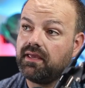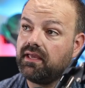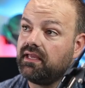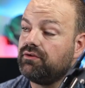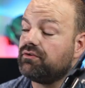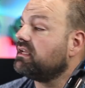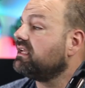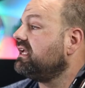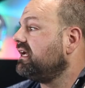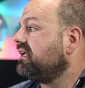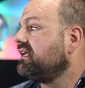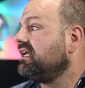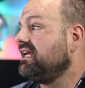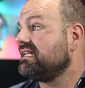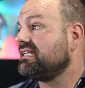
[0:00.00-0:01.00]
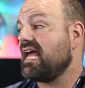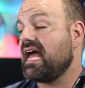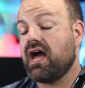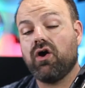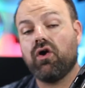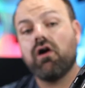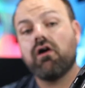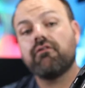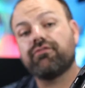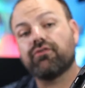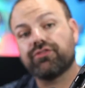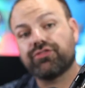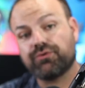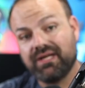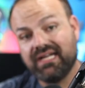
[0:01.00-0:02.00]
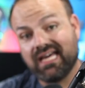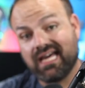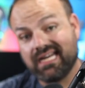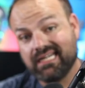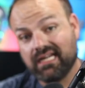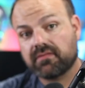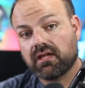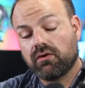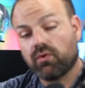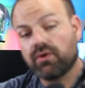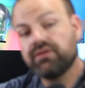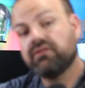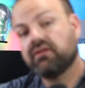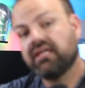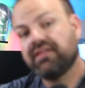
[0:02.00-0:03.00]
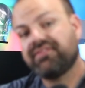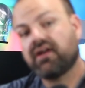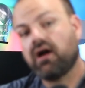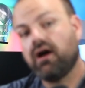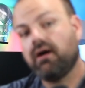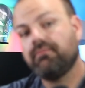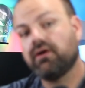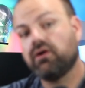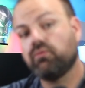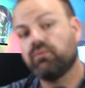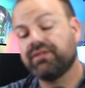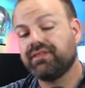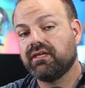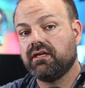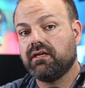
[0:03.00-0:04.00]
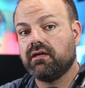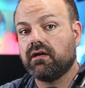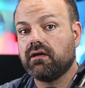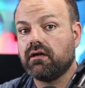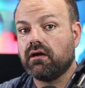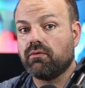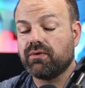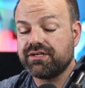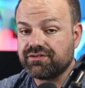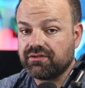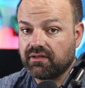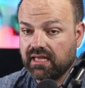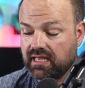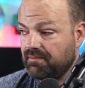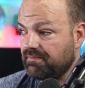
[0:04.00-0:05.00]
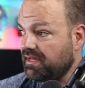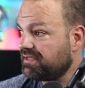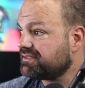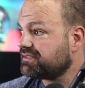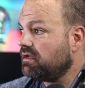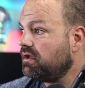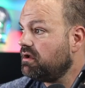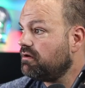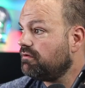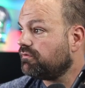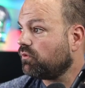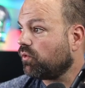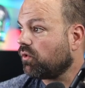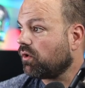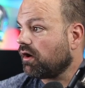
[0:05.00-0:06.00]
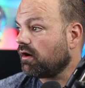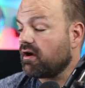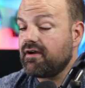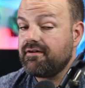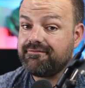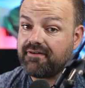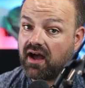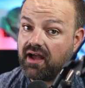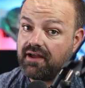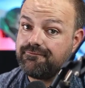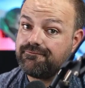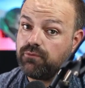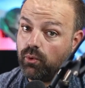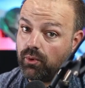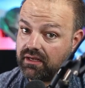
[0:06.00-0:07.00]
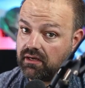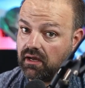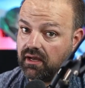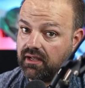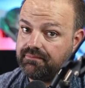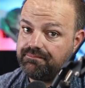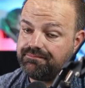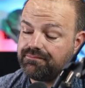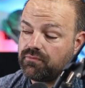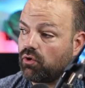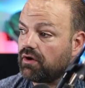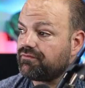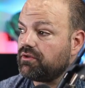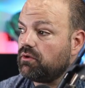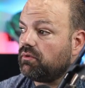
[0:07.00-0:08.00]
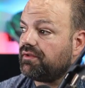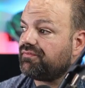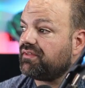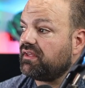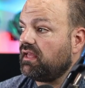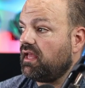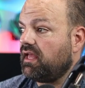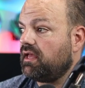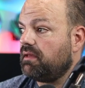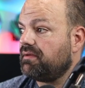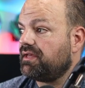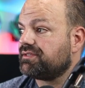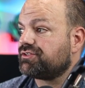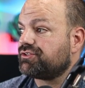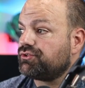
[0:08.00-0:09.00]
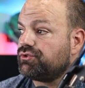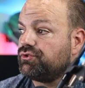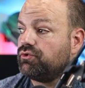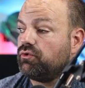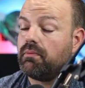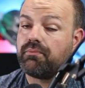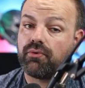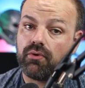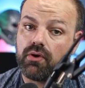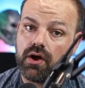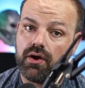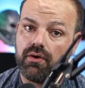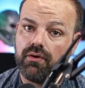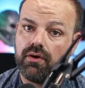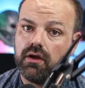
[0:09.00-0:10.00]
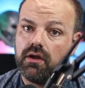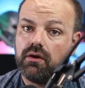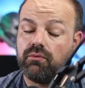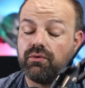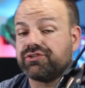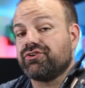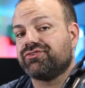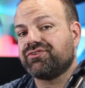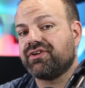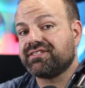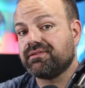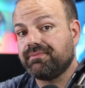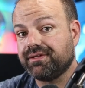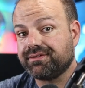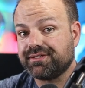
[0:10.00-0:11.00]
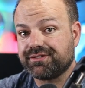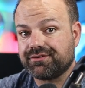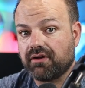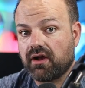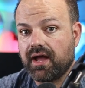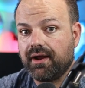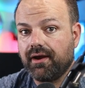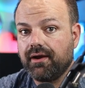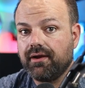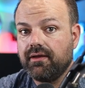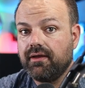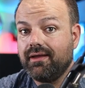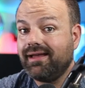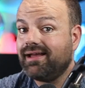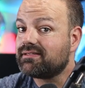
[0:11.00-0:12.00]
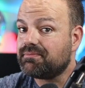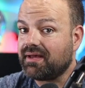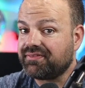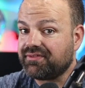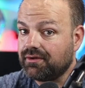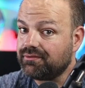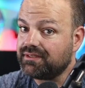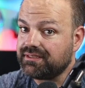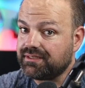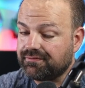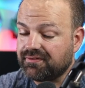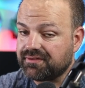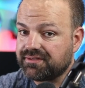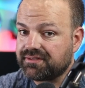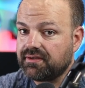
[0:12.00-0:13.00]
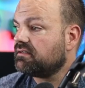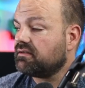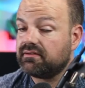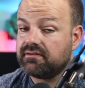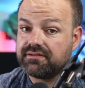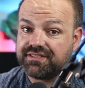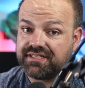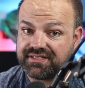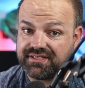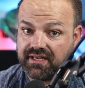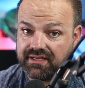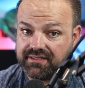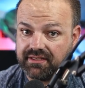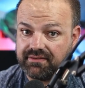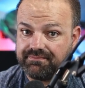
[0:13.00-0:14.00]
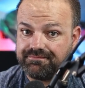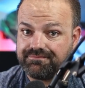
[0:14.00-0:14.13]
you can get it now for $3.99, or you can get the combo with the original AMS for $549, or if you want the AMS 2 Pro, which also has the built-in dryer, it's about the only difference, $619.